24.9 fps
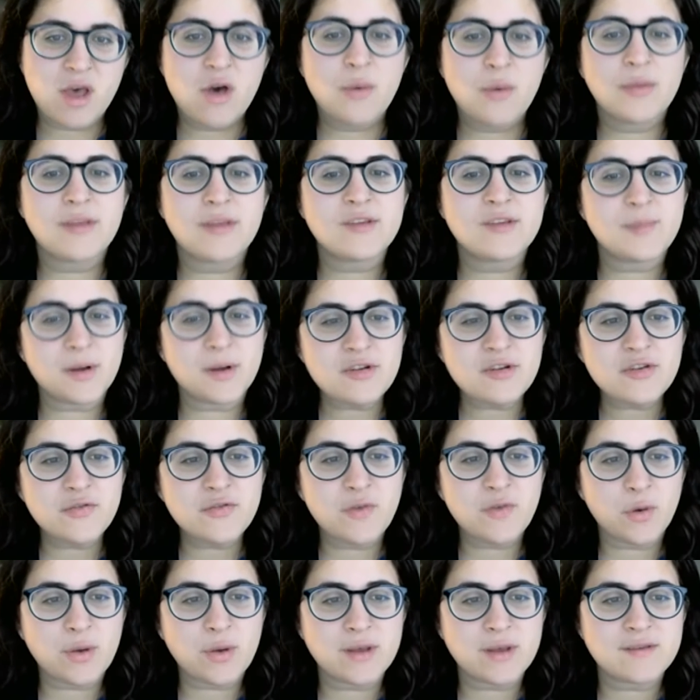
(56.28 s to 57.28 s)
with a special
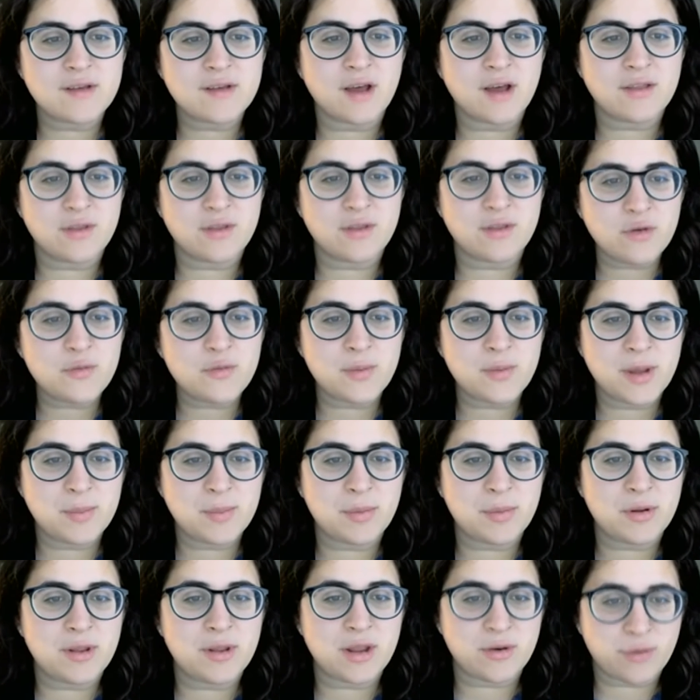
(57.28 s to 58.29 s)
focus on those
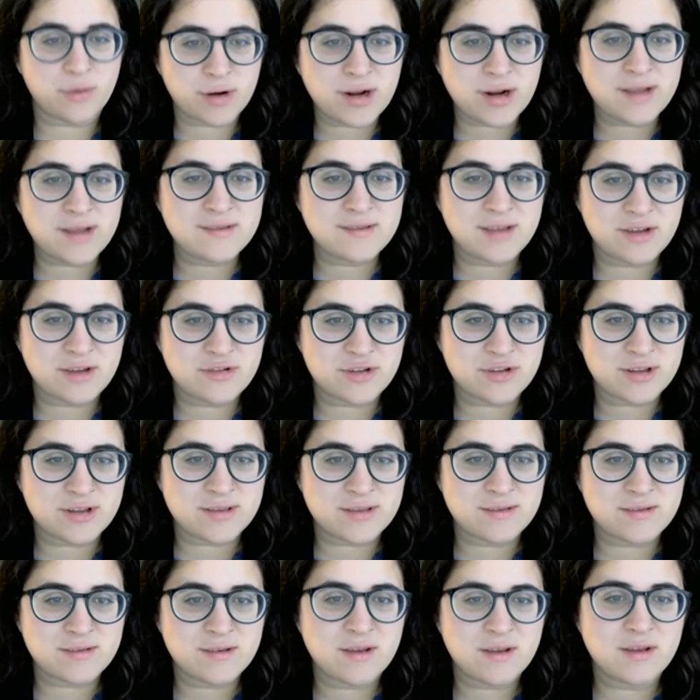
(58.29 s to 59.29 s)
people and
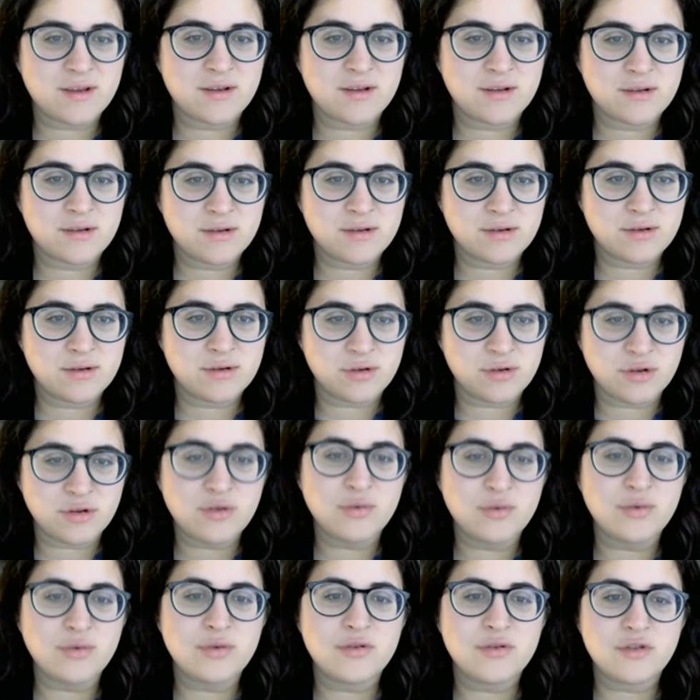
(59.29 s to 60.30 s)
organizations
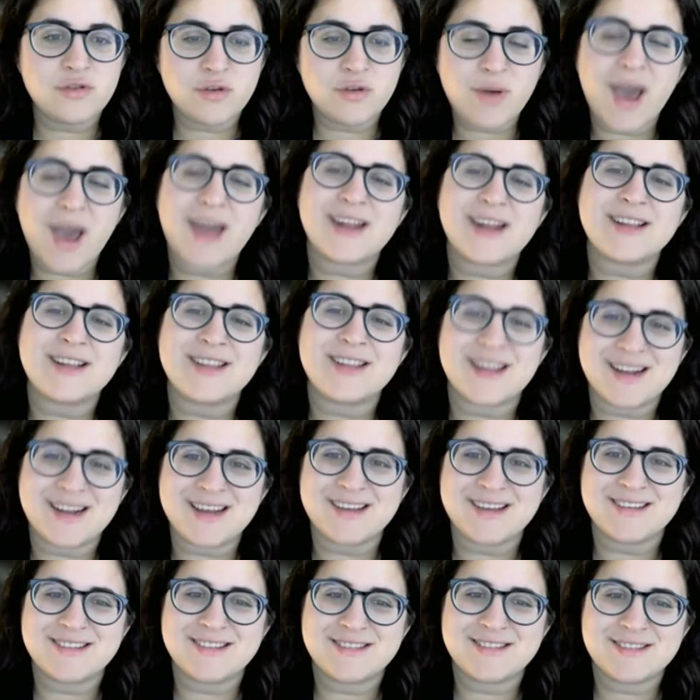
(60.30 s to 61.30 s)
new to
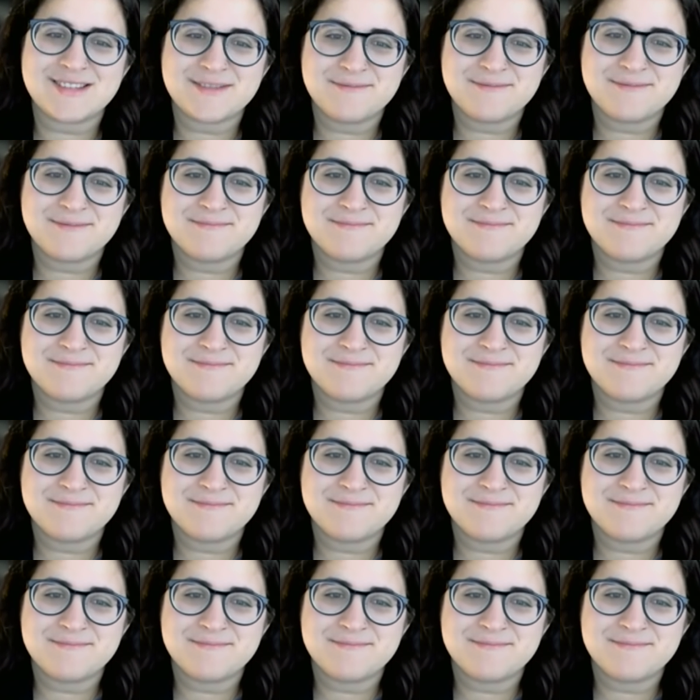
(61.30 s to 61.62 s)
analytics.